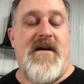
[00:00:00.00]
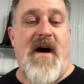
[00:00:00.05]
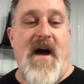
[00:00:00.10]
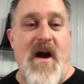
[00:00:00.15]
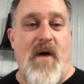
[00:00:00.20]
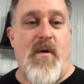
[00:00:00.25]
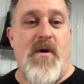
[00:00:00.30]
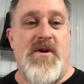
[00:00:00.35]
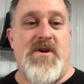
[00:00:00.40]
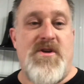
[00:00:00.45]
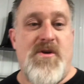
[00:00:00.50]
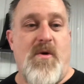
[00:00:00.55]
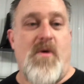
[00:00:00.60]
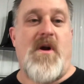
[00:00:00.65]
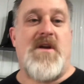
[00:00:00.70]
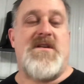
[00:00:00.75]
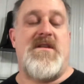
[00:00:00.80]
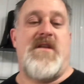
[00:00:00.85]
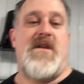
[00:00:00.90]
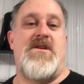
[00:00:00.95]
I wear
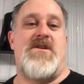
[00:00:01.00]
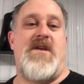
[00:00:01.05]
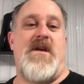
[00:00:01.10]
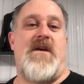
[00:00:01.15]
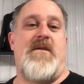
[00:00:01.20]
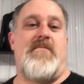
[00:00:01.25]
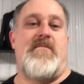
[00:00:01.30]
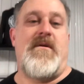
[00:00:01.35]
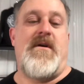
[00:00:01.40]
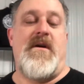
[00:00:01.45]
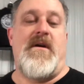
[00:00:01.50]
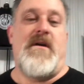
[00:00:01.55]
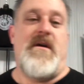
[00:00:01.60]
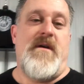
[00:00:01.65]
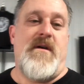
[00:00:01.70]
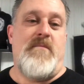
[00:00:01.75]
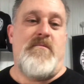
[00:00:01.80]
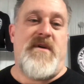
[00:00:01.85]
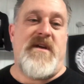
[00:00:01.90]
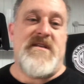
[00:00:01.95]
shorts in the gym
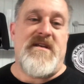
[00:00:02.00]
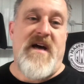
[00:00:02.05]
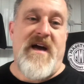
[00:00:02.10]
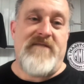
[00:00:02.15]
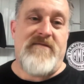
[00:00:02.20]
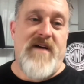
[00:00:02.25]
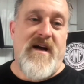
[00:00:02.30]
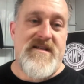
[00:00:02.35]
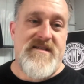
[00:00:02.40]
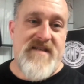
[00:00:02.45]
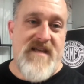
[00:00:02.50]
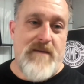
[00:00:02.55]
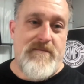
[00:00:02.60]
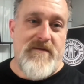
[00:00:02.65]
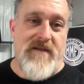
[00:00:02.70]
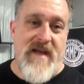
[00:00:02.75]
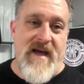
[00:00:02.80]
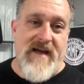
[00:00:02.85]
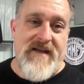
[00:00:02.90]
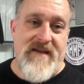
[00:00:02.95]
because I have not
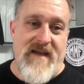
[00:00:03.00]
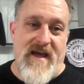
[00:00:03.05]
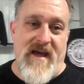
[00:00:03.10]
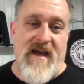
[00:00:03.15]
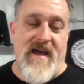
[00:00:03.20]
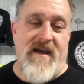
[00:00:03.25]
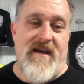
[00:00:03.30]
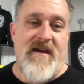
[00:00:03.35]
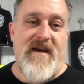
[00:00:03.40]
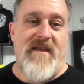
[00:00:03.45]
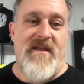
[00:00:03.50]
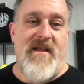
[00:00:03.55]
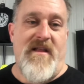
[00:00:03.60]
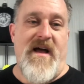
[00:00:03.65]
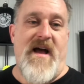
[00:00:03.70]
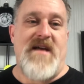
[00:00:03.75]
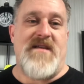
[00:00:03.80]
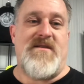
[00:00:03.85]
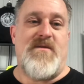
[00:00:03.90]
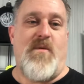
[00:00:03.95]
skipped leg day in the
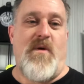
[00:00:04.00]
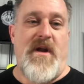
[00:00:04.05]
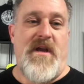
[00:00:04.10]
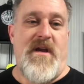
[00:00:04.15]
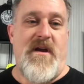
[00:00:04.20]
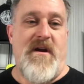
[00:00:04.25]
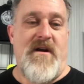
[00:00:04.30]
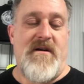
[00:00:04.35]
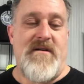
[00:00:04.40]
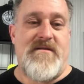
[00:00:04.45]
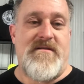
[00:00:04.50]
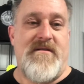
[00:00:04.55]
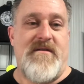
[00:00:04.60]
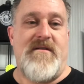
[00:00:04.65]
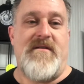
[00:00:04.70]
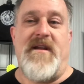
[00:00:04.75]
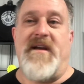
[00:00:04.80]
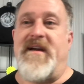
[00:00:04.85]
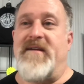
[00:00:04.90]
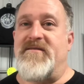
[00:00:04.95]
last 20 years.
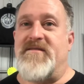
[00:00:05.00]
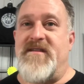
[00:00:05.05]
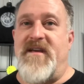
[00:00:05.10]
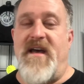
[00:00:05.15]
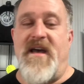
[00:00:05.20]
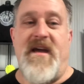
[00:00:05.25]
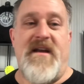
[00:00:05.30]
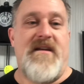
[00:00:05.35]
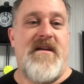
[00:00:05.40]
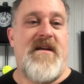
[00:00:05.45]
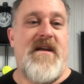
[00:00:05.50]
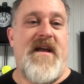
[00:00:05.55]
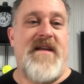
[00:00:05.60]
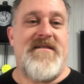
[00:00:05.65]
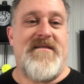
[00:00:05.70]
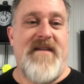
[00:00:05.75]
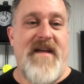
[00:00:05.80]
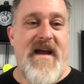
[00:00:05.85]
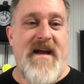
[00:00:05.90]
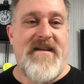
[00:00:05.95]
Like I've said,
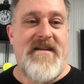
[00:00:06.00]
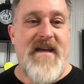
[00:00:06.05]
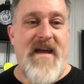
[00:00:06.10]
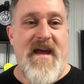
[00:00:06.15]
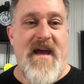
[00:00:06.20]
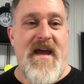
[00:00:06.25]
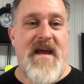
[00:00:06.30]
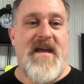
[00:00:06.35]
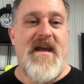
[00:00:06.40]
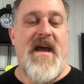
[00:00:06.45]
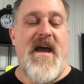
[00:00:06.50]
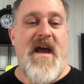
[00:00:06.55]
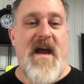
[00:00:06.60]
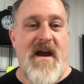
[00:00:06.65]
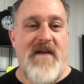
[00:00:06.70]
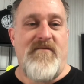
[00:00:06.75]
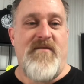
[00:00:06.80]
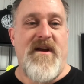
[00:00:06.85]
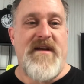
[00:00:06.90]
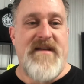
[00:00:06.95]
it's leg day
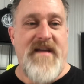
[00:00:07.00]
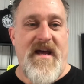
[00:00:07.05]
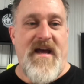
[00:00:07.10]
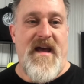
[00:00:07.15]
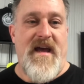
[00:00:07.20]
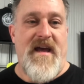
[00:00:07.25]
every day.